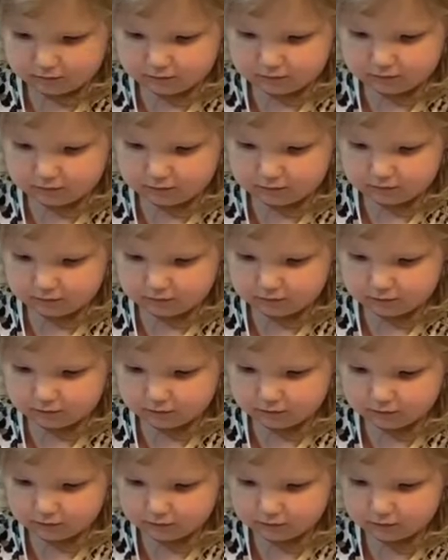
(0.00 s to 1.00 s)

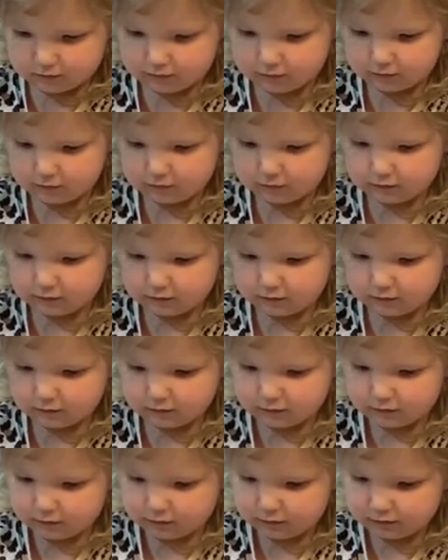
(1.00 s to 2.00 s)

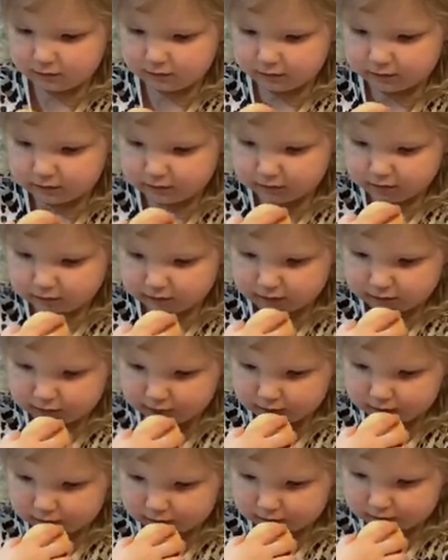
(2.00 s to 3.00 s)
[no speech]